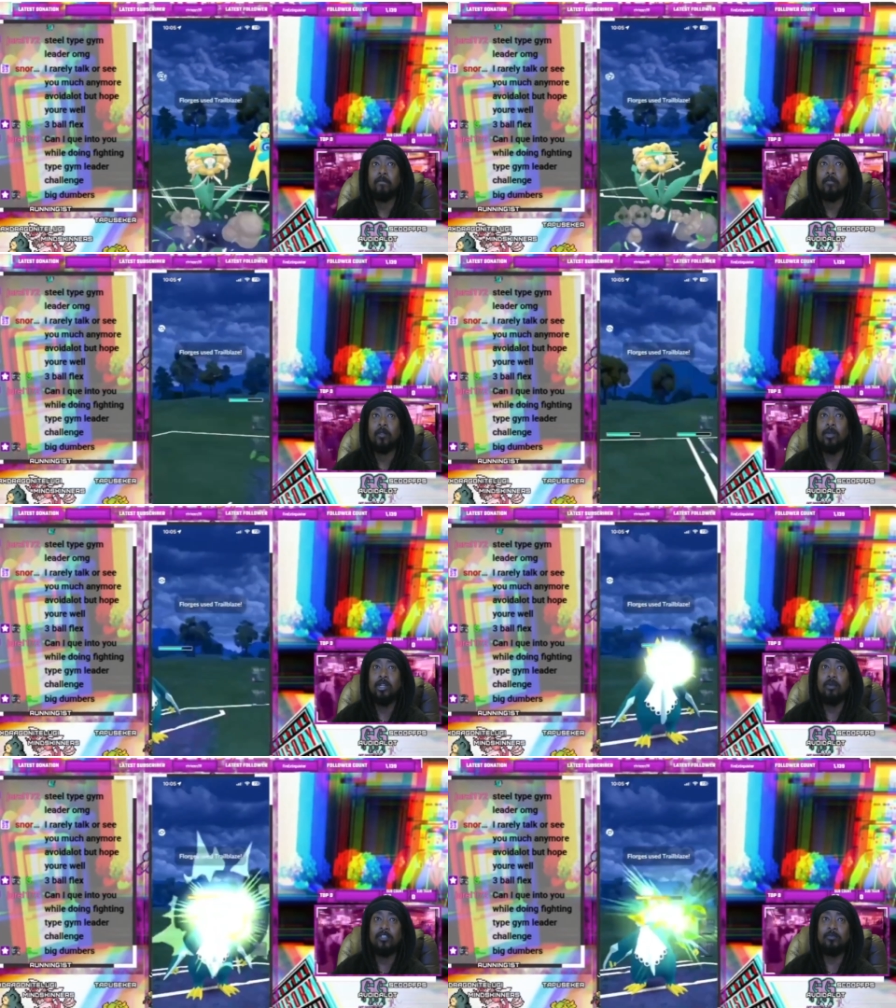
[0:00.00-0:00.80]
We
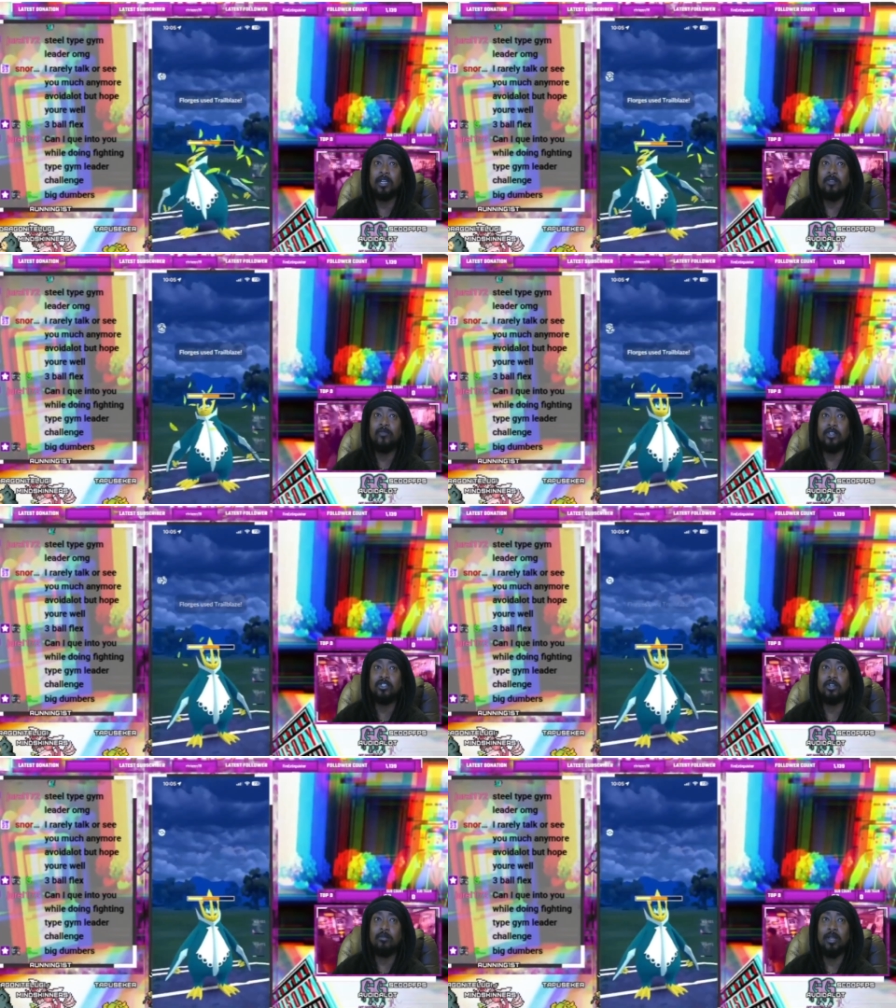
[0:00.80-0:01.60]
don't respect the first
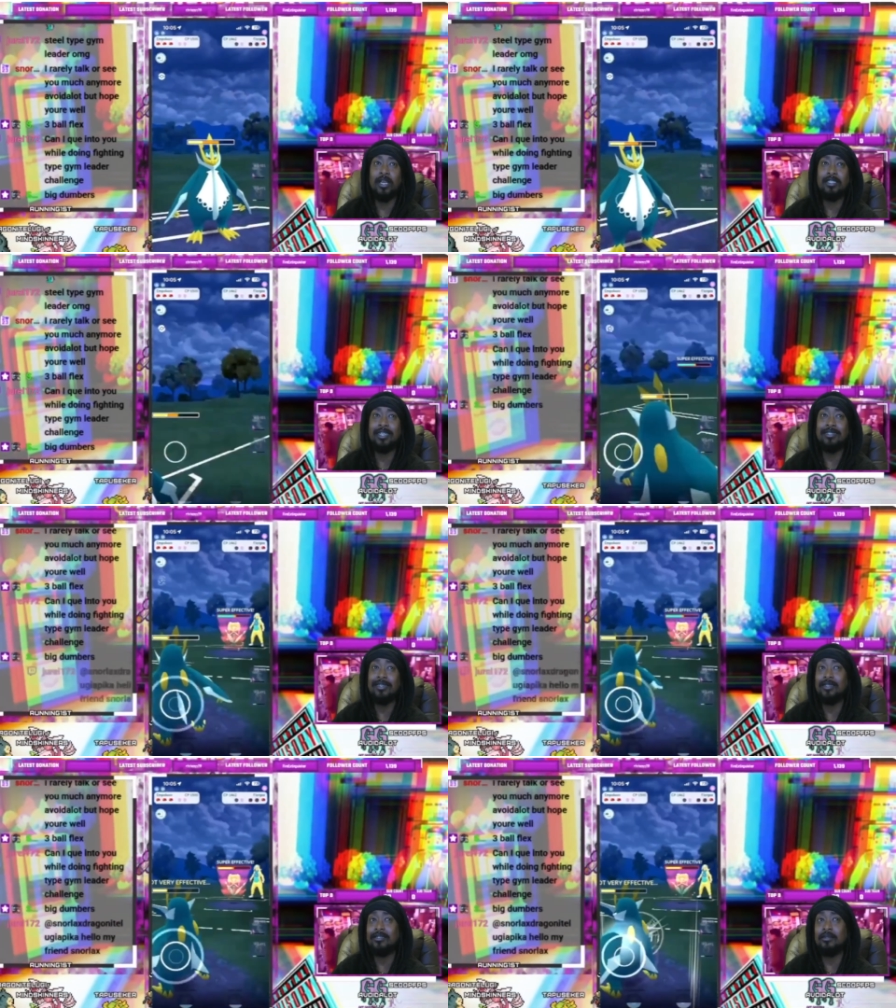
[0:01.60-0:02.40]
Trailblaze. It
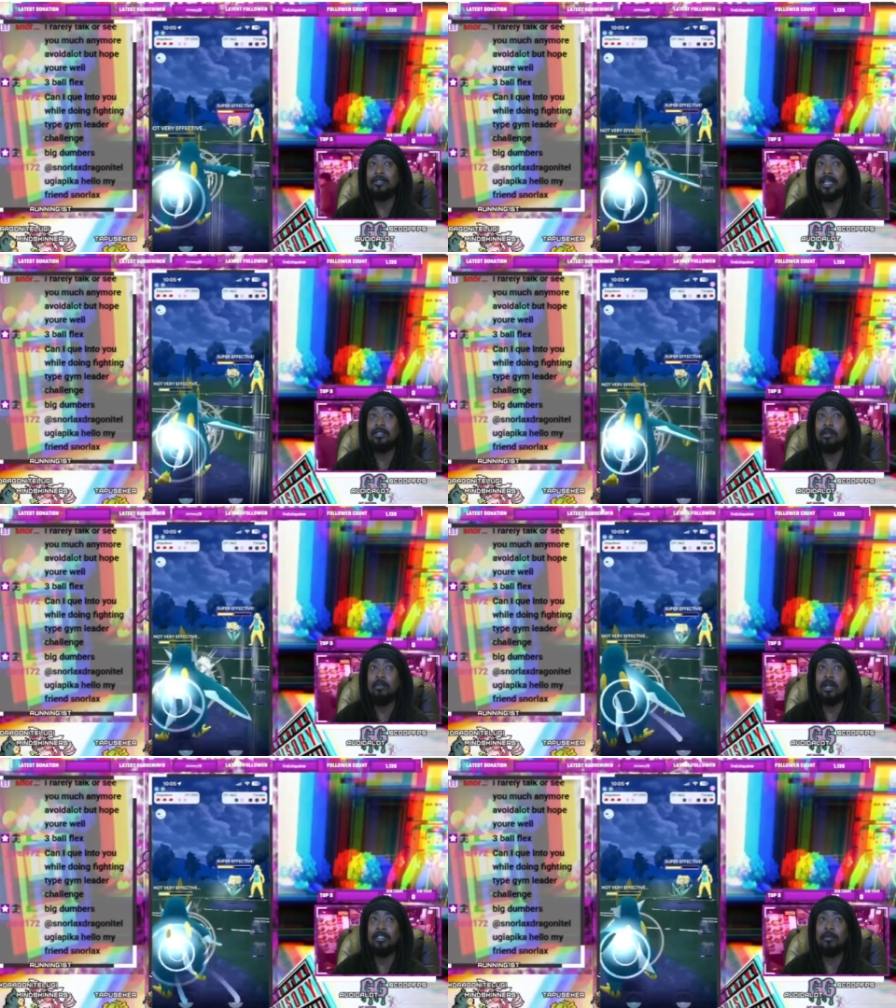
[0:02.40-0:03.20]
does a substantial
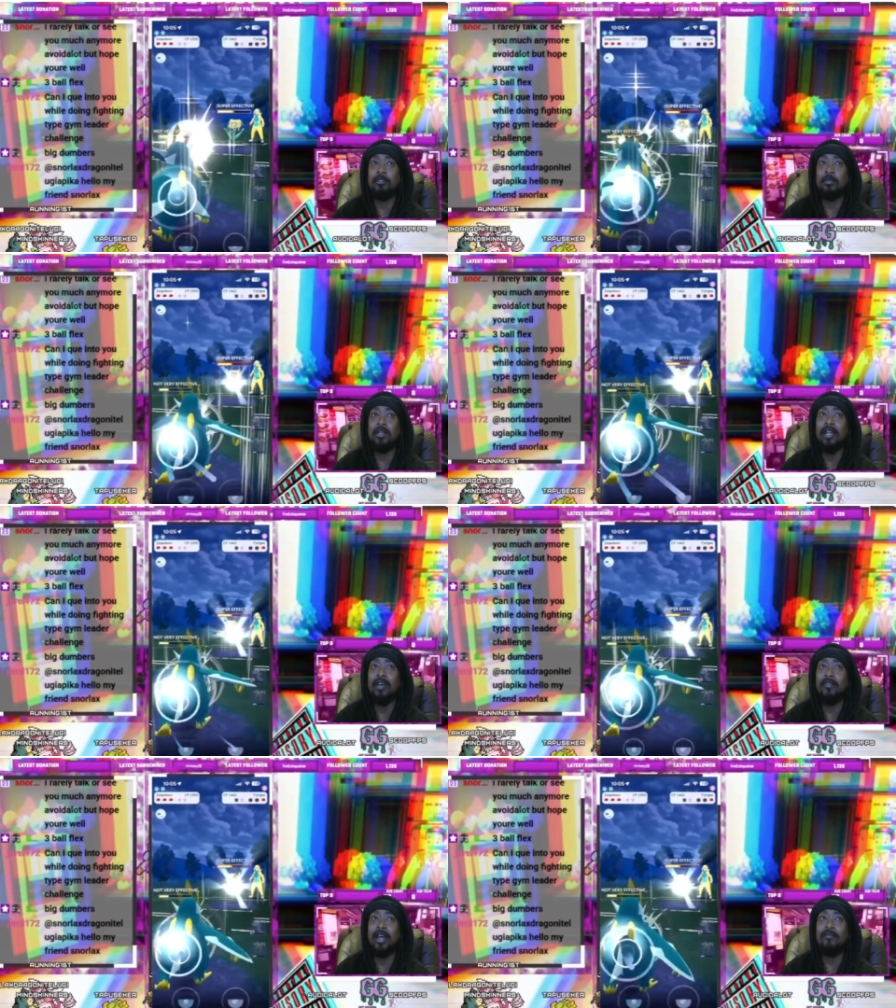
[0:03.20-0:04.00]
amount of damage, but they're
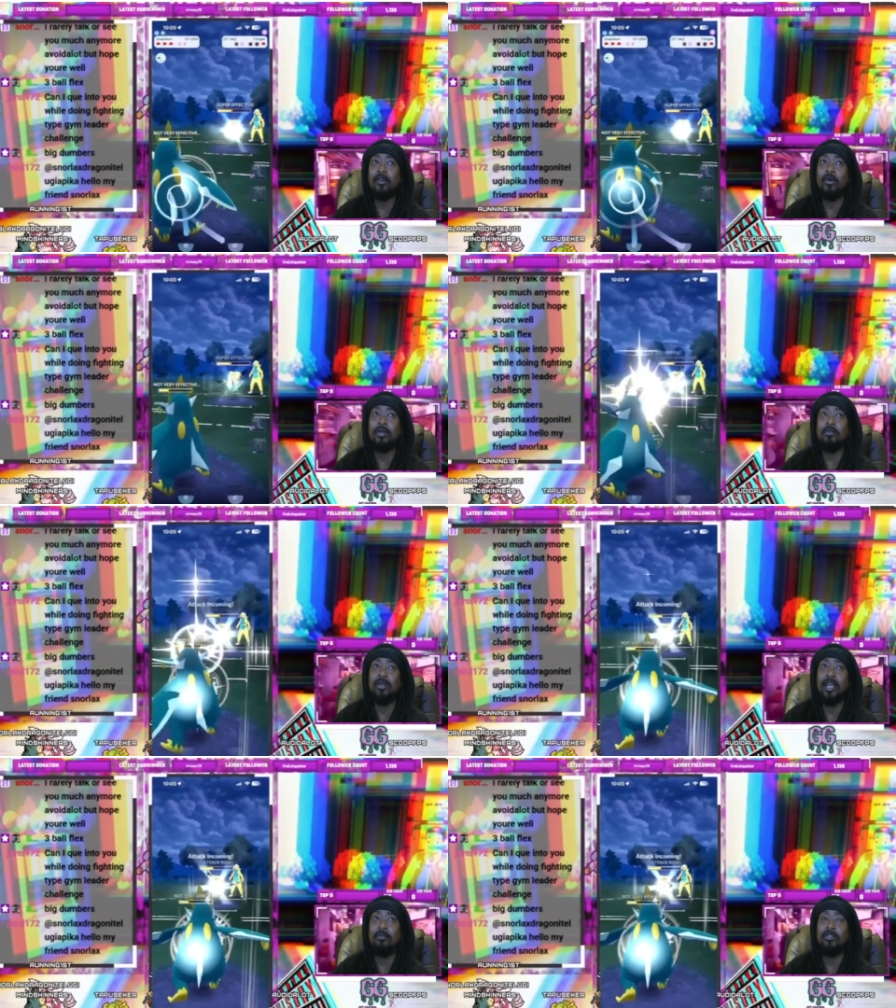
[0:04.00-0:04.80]
never ever going to
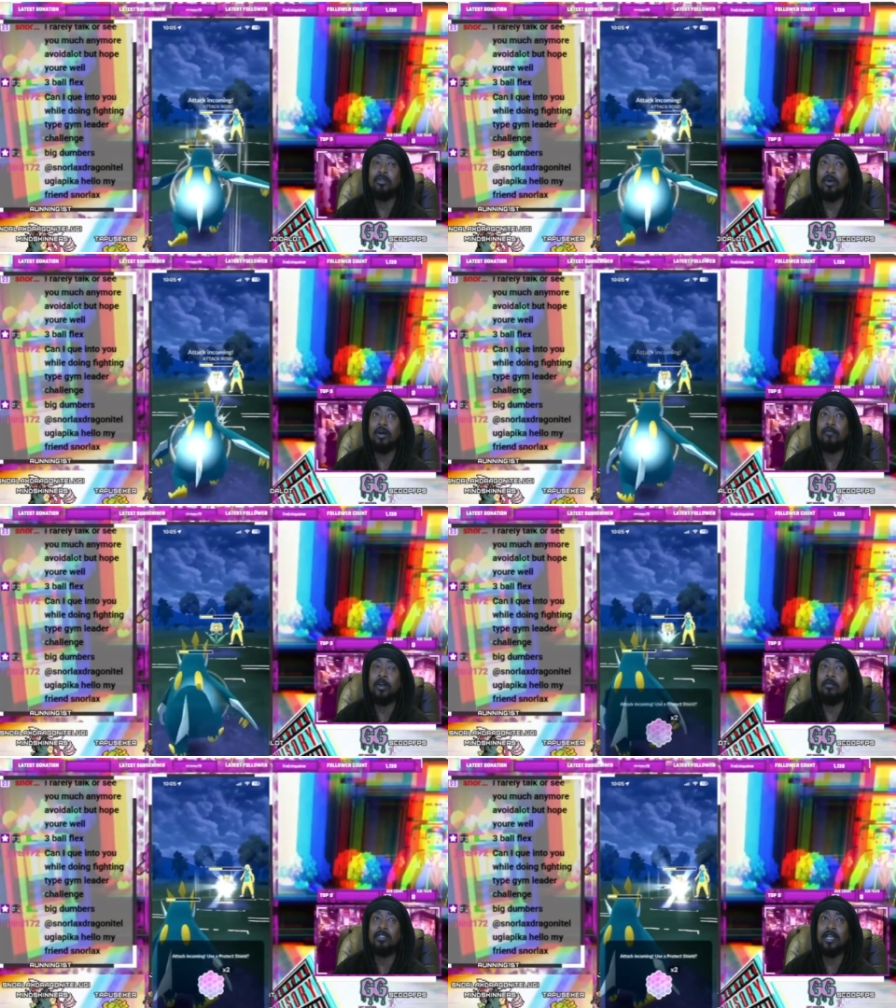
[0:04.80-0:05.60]
be able to
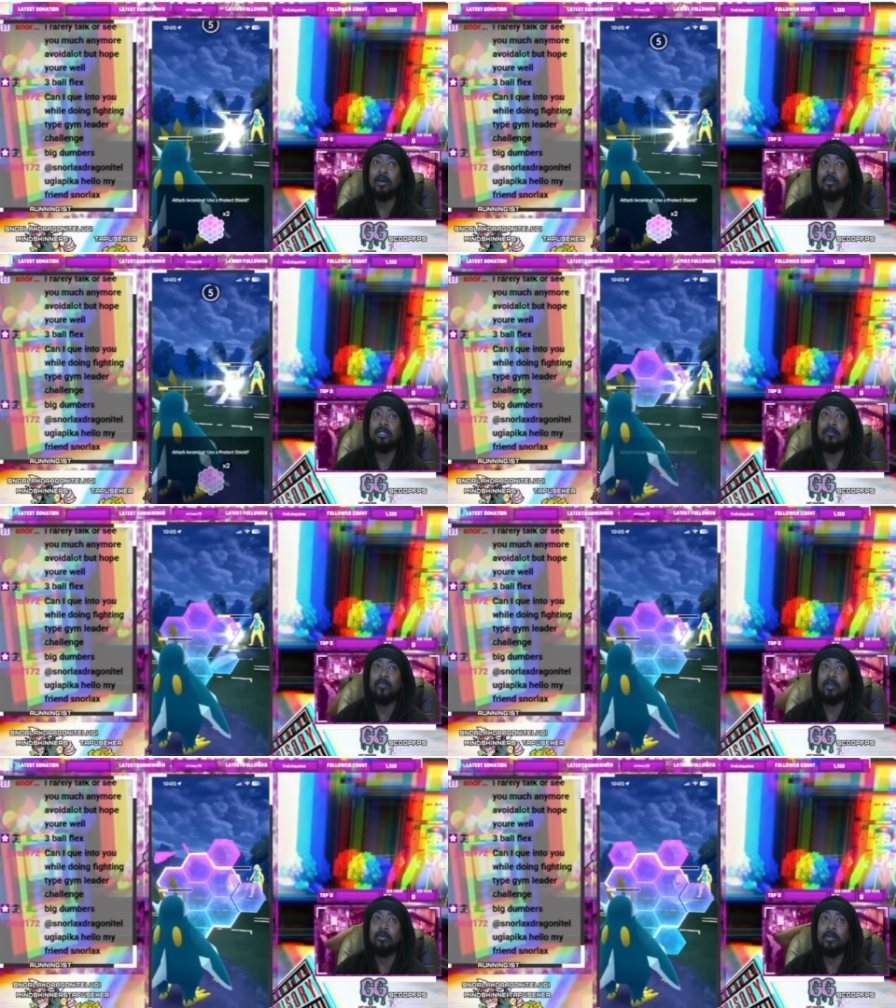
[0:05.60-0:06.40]
farm us down with the
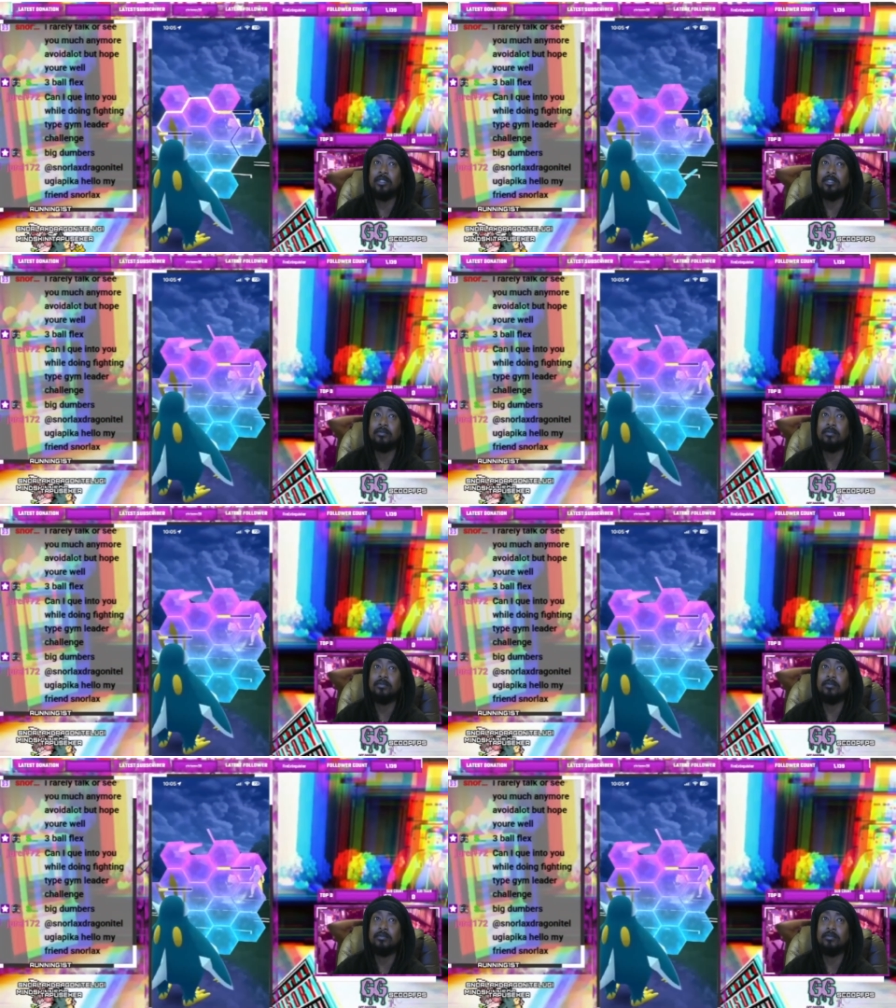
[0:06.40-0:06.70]
Fairy Winds.